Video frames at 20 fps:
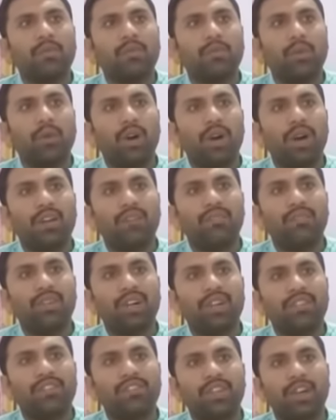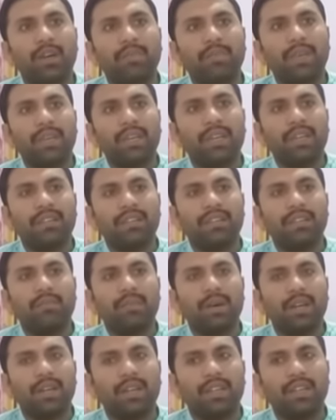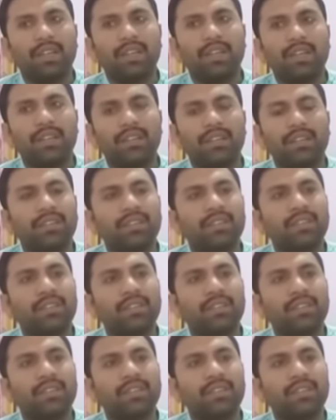Mohan was shopping in the market,